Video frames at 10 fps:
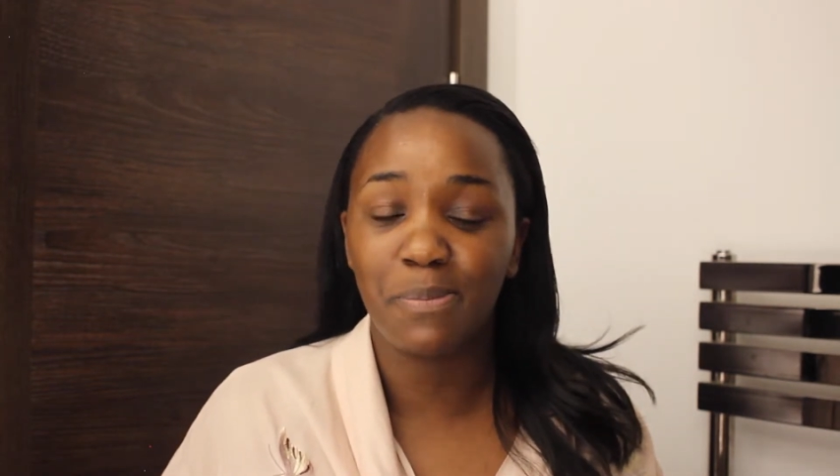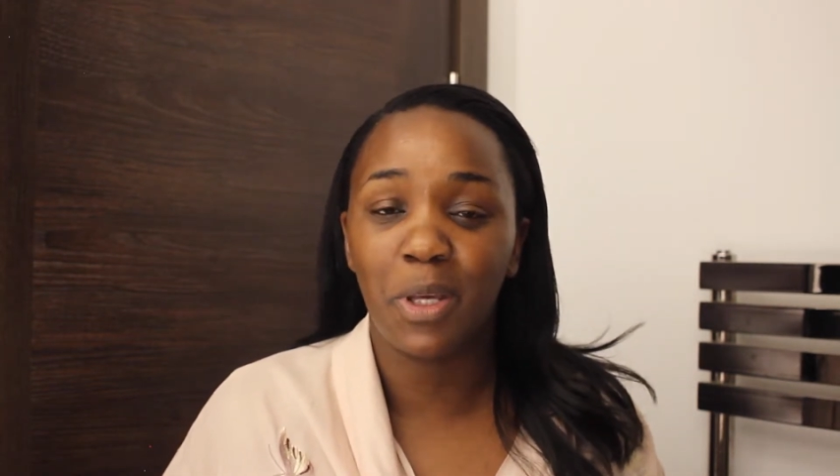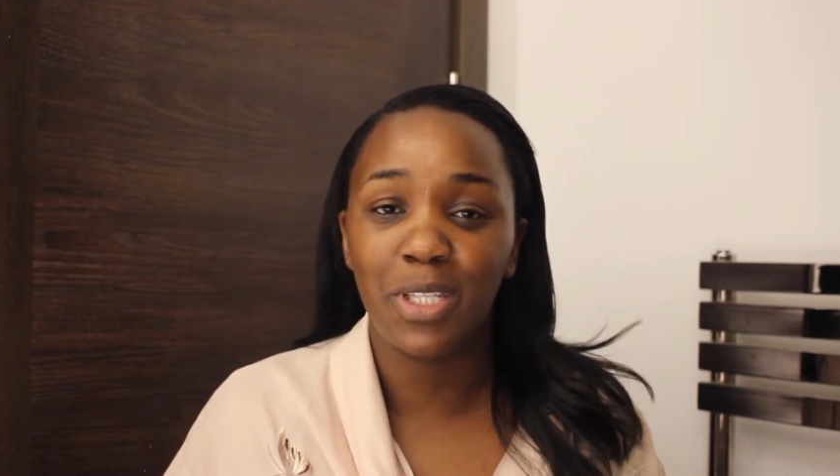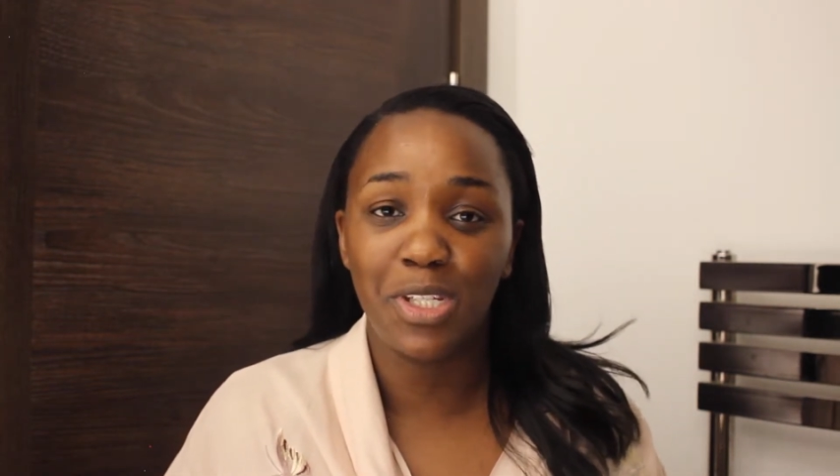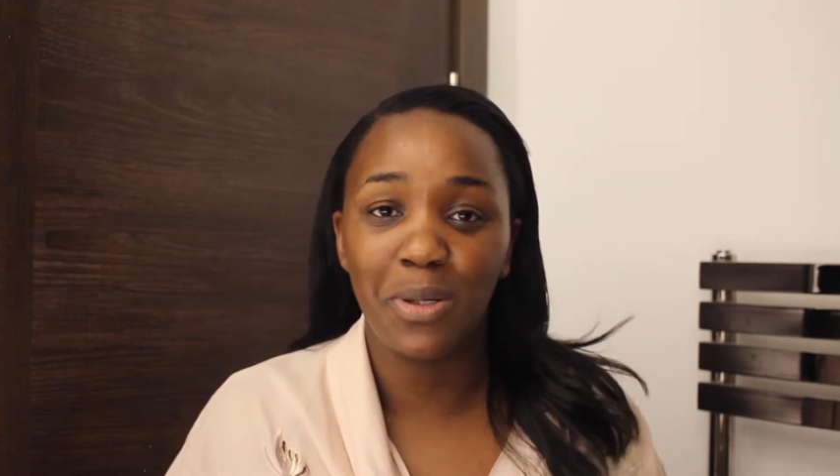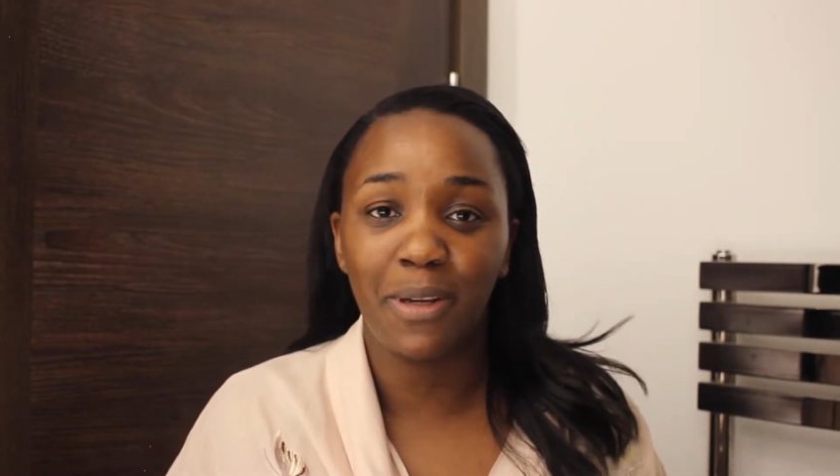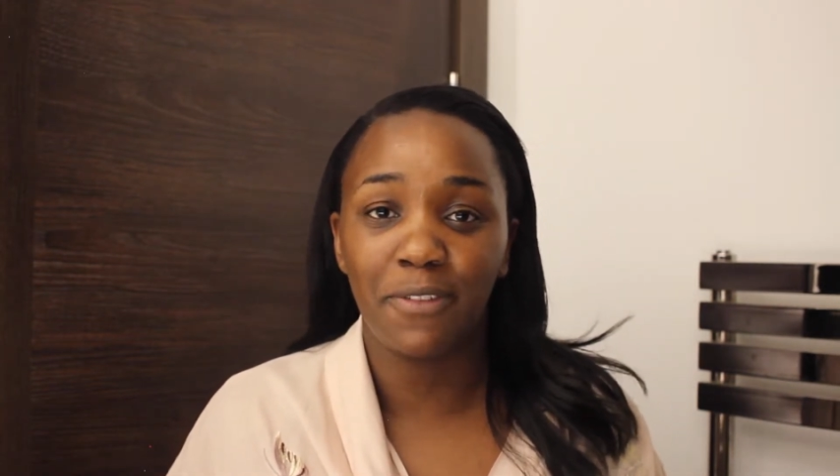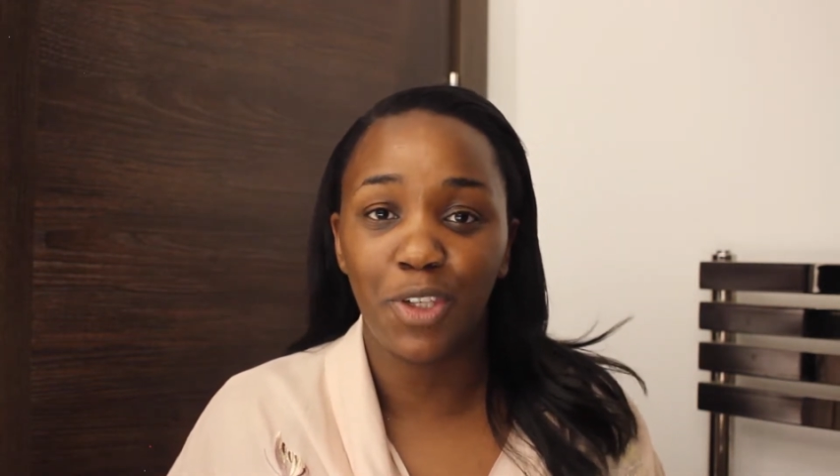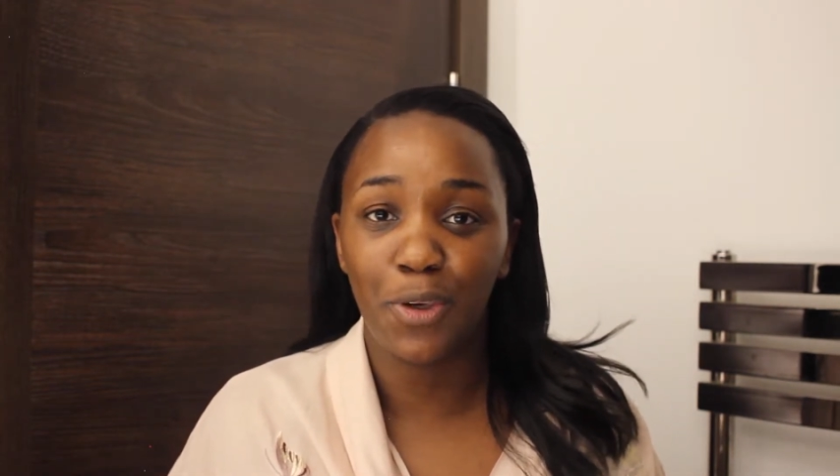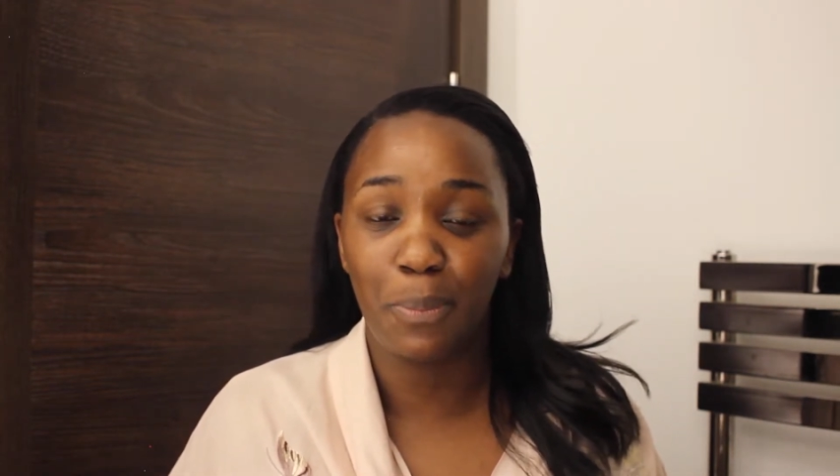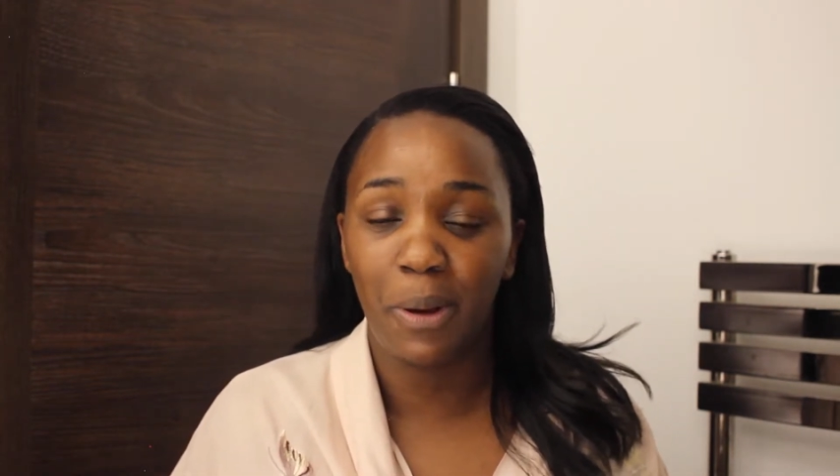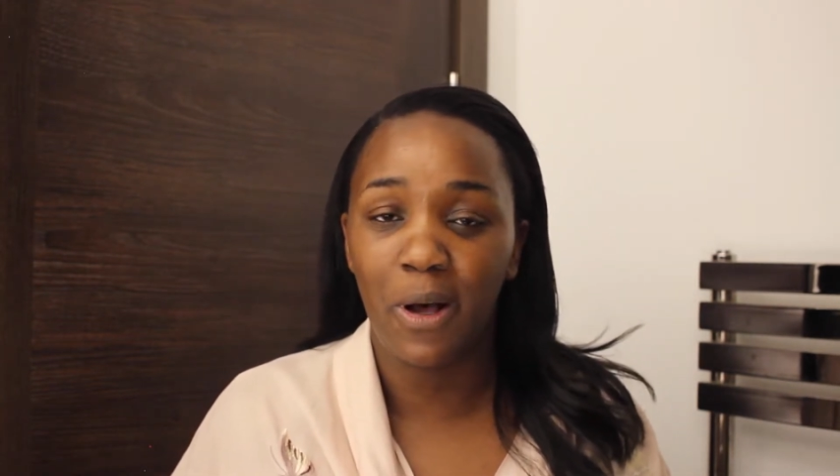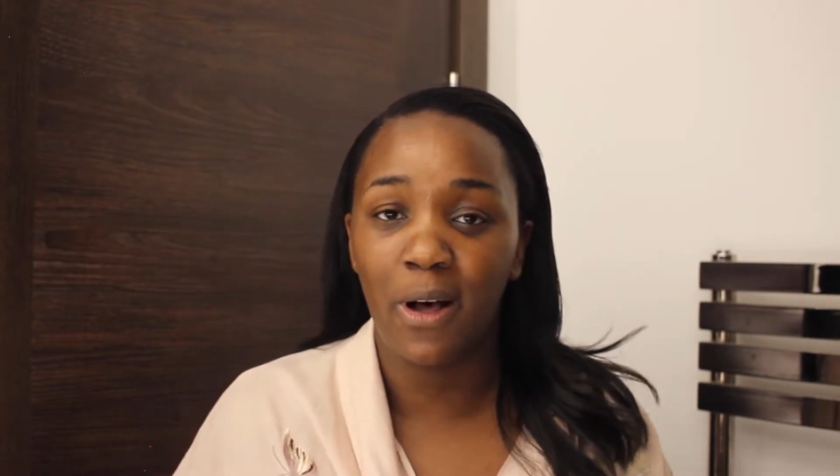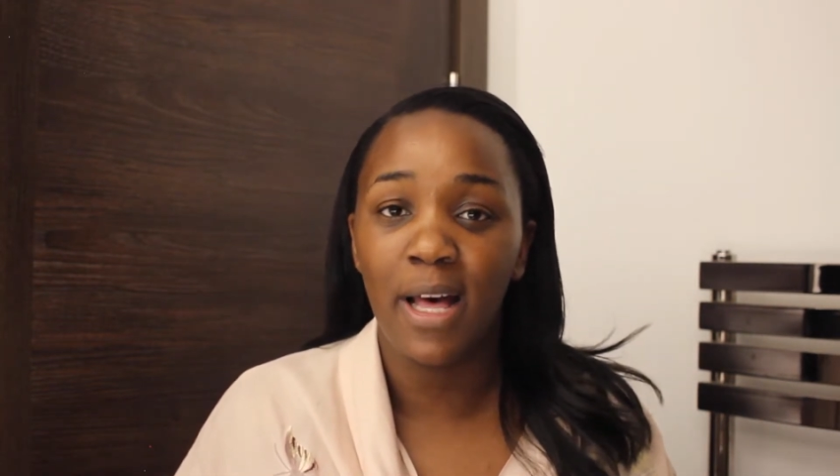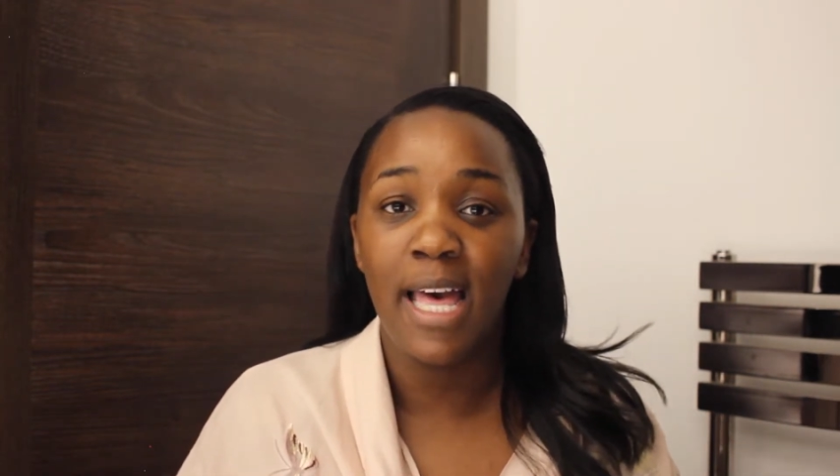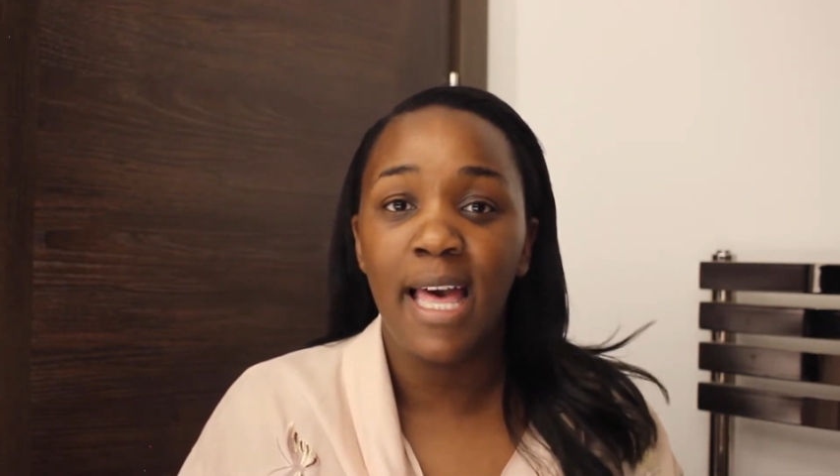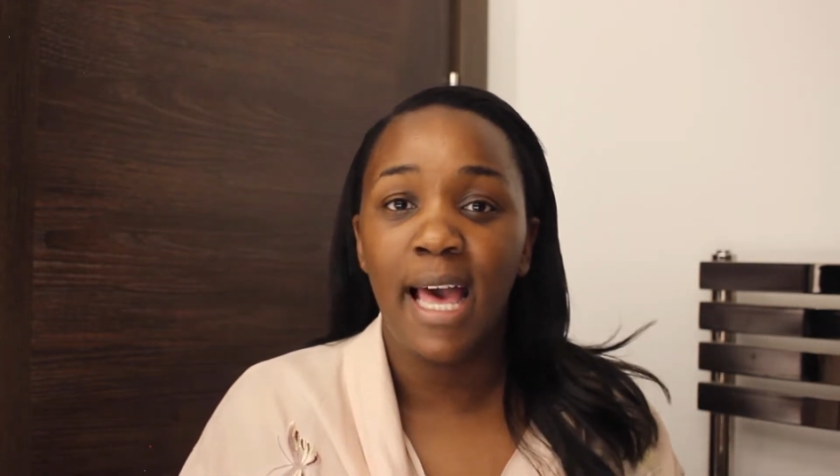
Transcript: but I do love a U-part,